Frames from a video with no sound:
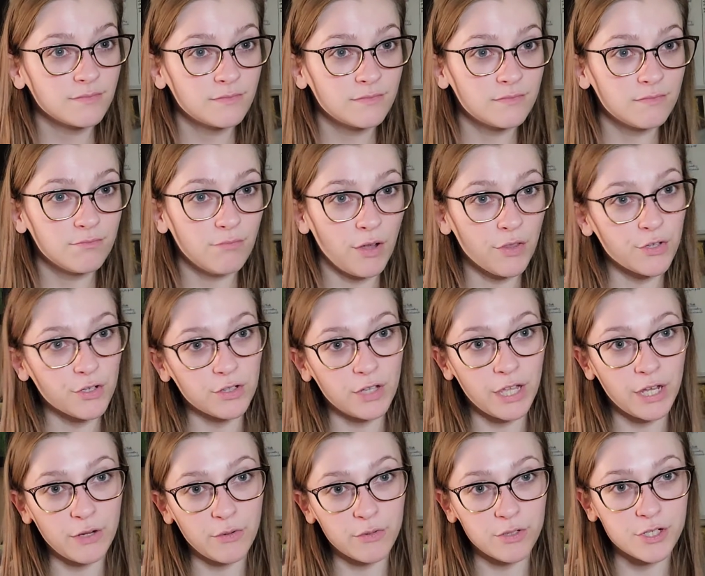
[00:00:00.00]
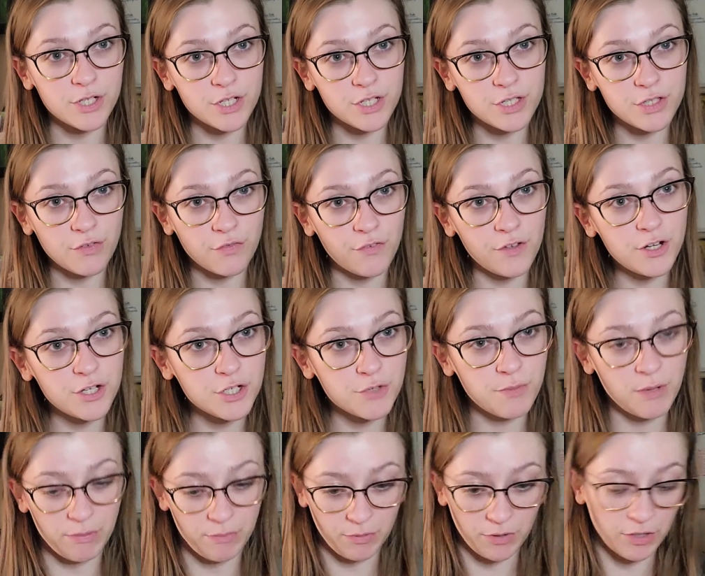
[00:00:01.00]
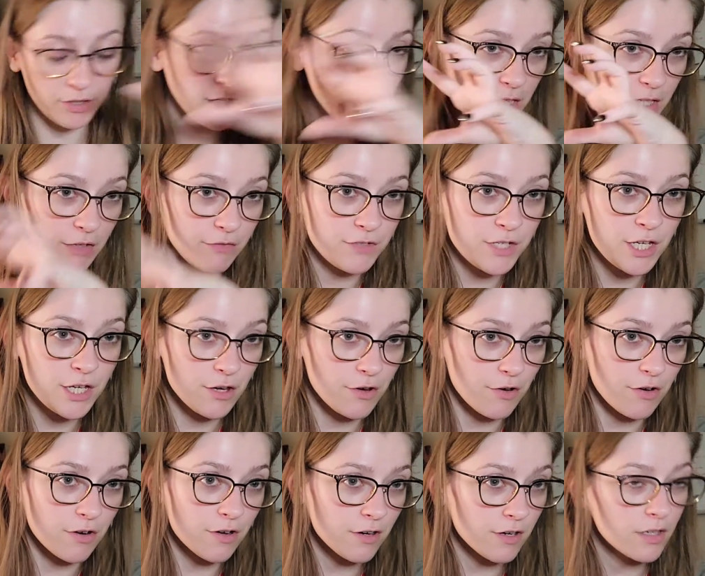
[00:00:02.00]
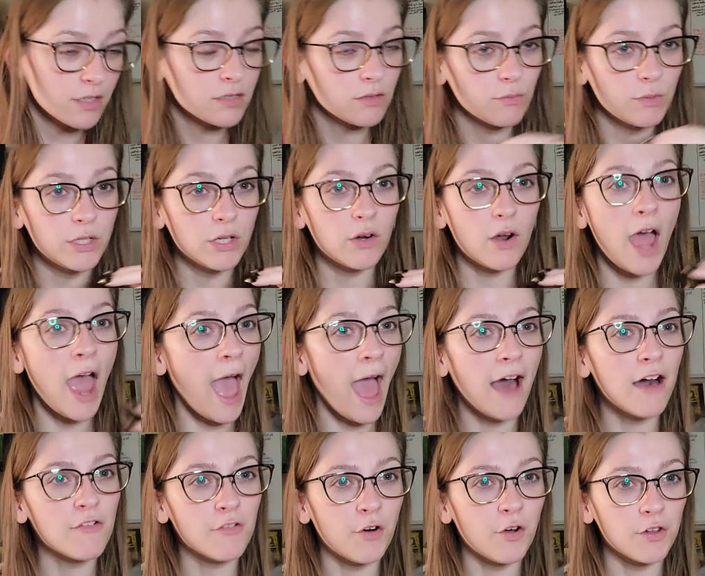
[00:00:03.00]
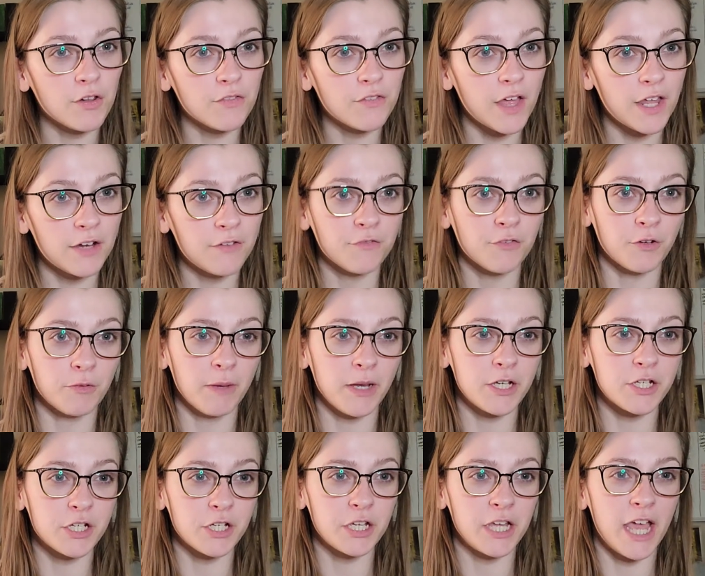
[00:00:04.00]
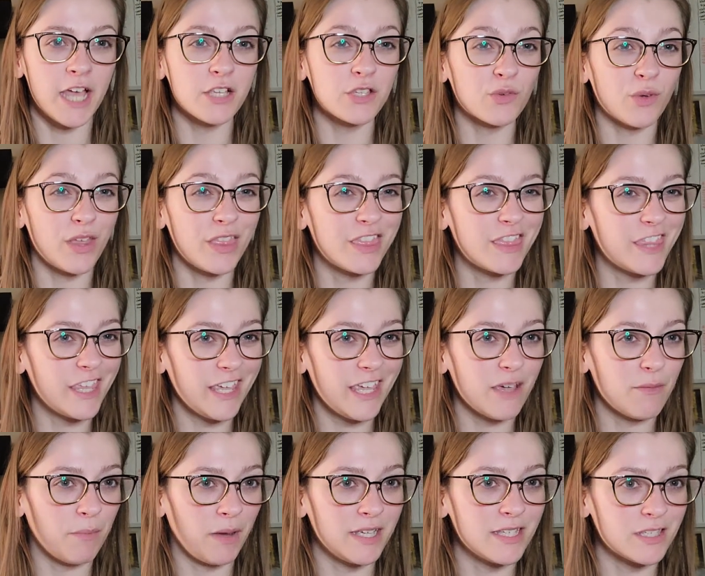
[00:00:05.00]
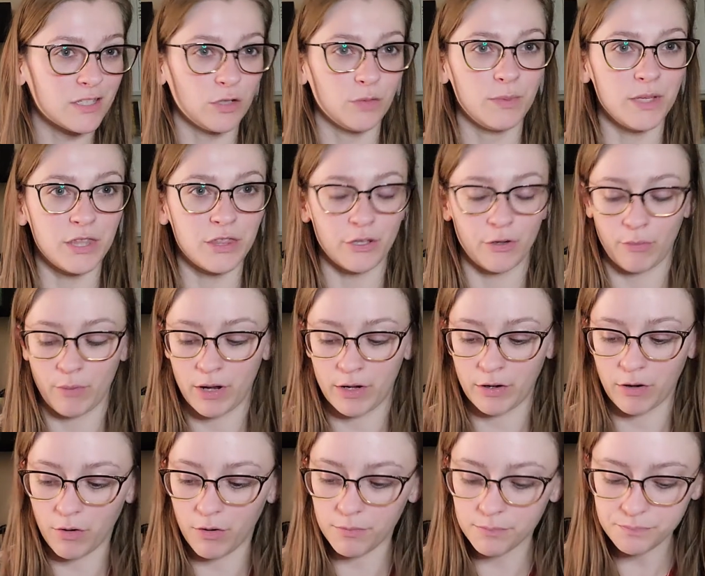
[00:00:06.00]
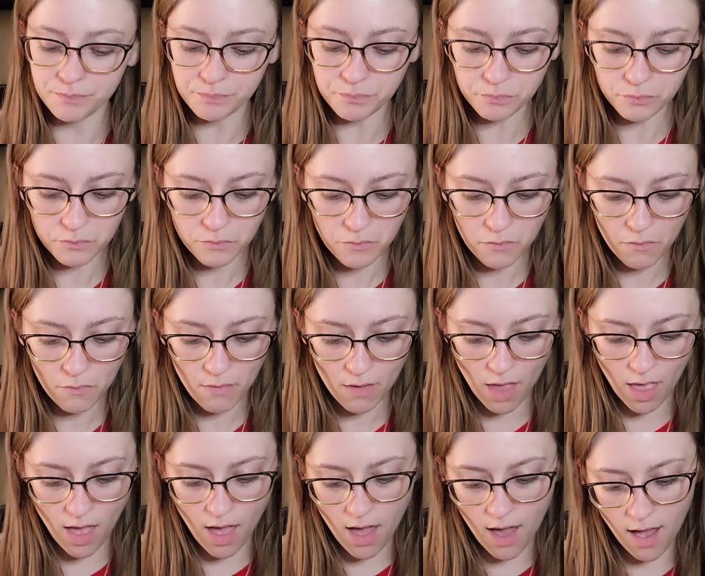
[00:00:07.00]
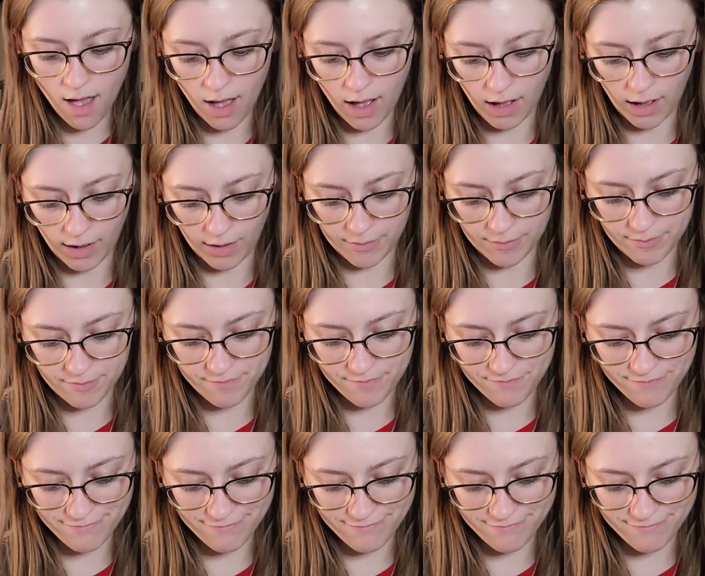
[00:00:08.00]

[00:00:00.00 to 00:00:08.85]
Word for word: mother language as the Finnish people and they lived here. We don't have all of that information yet, so I think it might still be theoretical. Um,